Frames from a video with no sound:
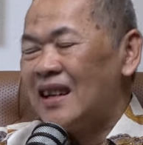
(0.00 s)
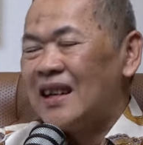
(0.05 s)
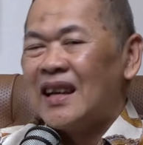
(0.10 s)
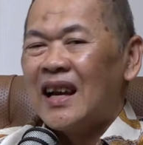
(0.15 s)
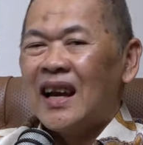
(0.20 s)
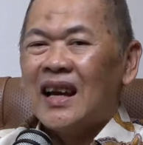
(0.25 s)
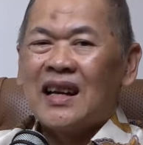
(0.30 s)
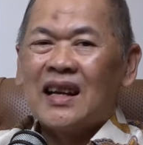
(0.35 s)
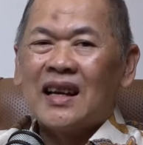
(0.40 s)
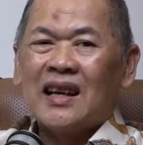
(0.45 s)

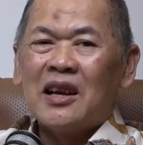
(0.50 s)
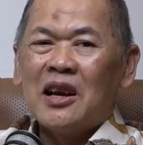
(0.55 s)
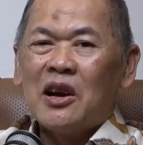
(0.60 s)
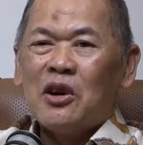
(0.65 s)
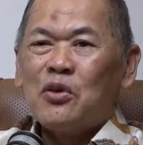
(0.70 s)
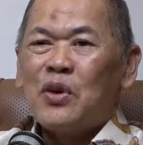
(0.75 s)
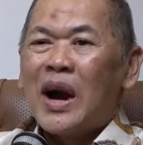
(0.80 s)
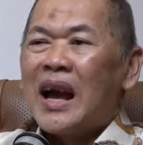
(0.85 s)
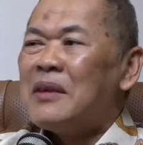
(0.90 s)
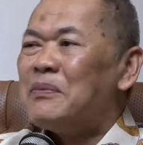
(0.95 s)
And
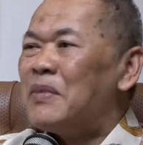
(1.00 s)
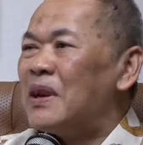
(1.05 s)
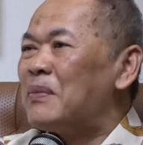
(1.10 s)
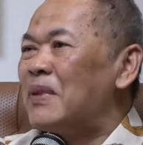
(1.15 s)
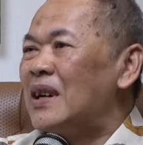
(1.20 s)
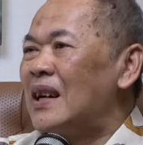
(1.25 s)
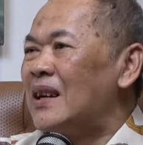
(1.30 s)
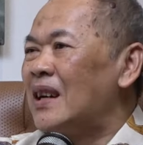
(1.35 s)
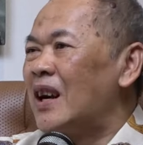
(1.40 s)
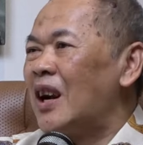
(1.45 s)
why
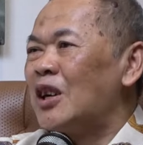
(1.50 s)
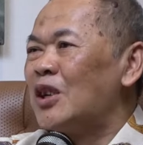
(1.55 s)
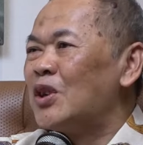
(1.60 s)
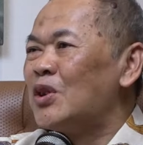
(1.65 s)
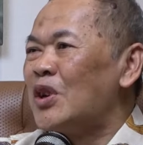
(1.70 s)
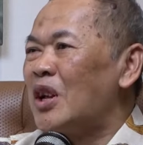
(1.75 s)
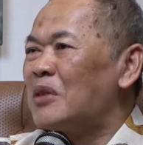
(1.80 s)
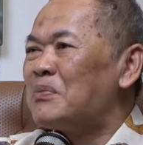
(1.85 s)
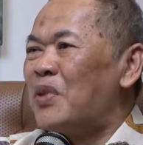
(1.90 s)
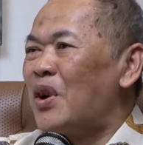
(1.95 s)
people
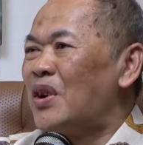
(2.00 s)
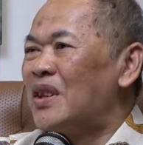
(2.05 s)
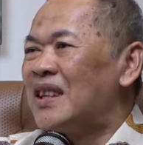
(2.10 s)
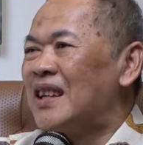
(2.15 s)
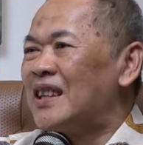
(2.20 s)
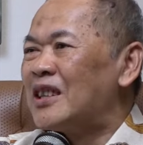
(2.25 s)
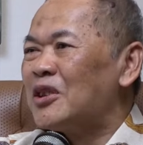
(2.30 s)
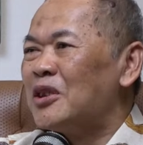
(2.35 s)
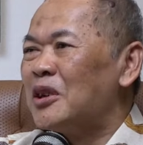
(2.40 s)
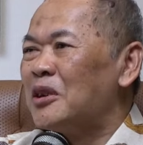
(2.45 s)
do not
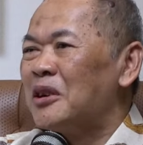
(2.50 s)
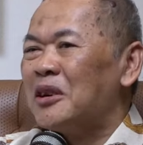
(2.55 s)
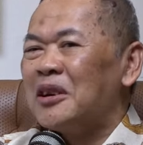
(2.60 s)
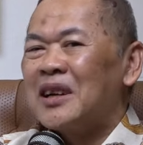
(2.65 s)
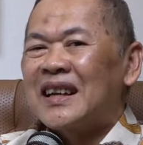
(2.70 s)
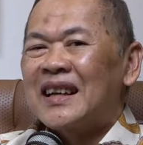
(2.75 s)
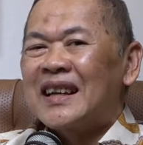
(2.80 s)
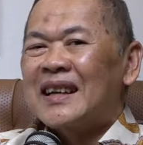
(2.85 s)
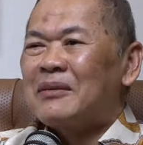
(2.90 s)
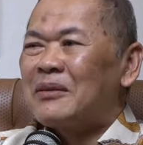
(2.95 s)
bother to